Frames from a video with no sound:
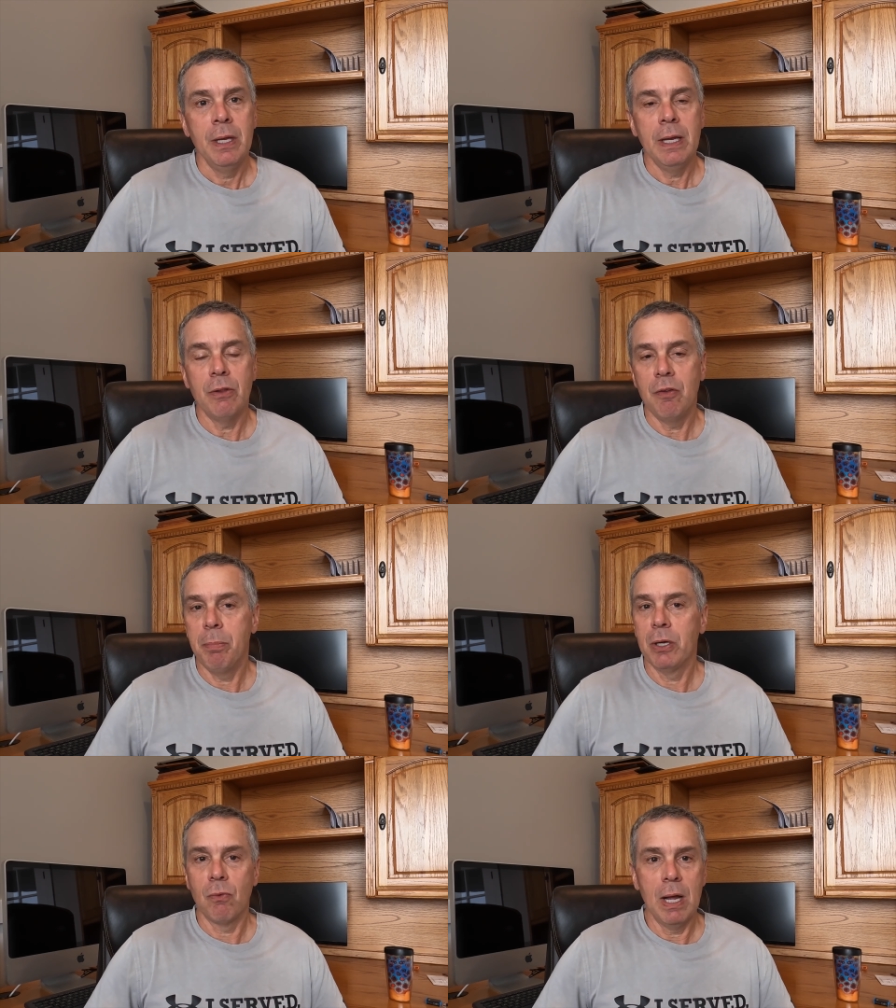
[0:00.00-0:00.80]
Now they've
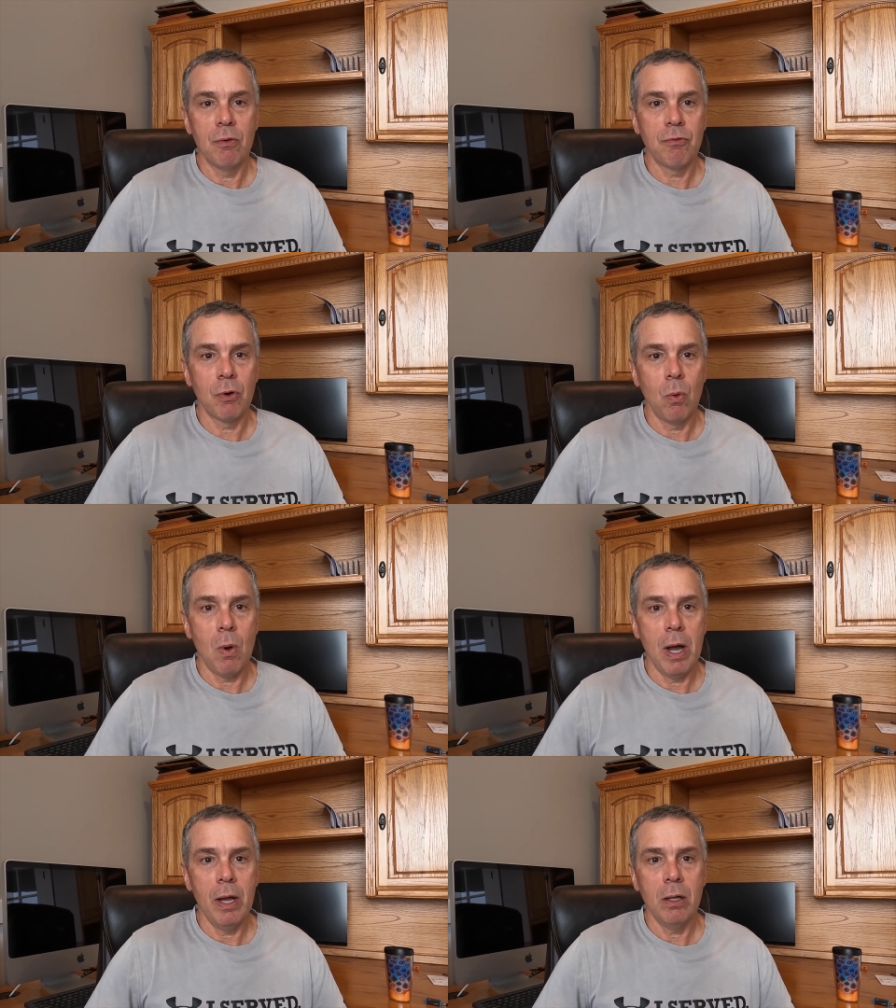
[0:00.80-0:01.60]
been around for a
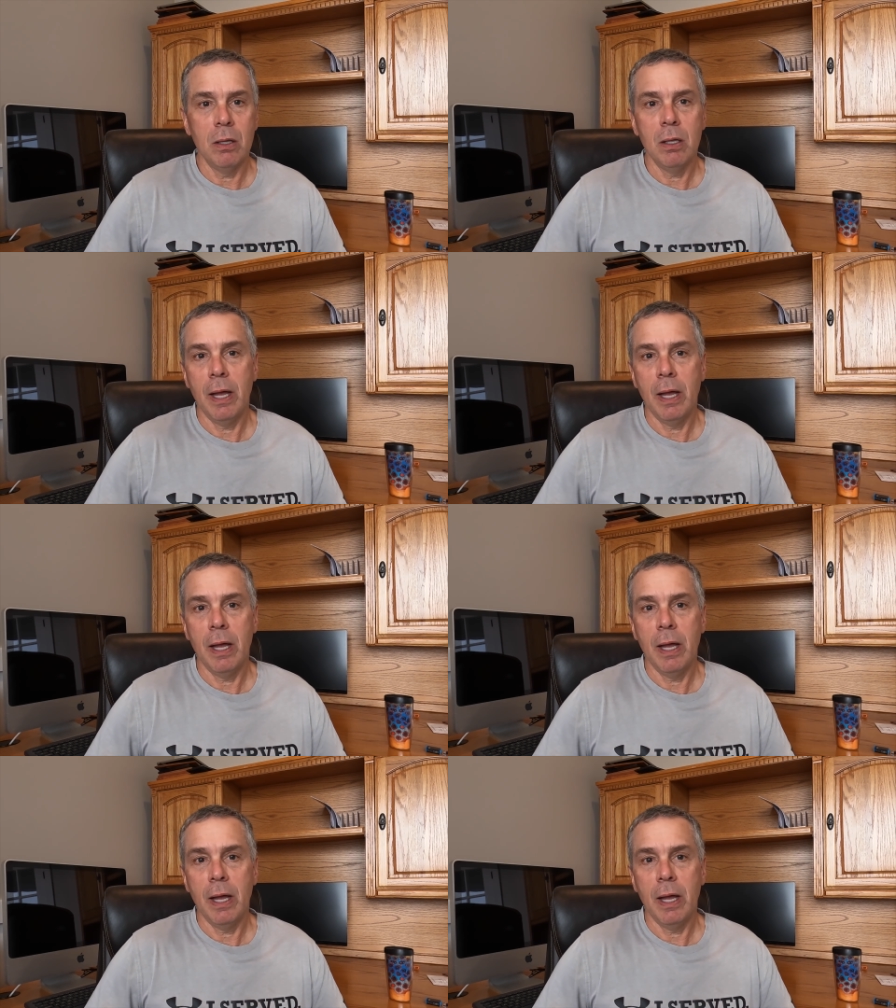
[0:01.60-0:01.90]
while.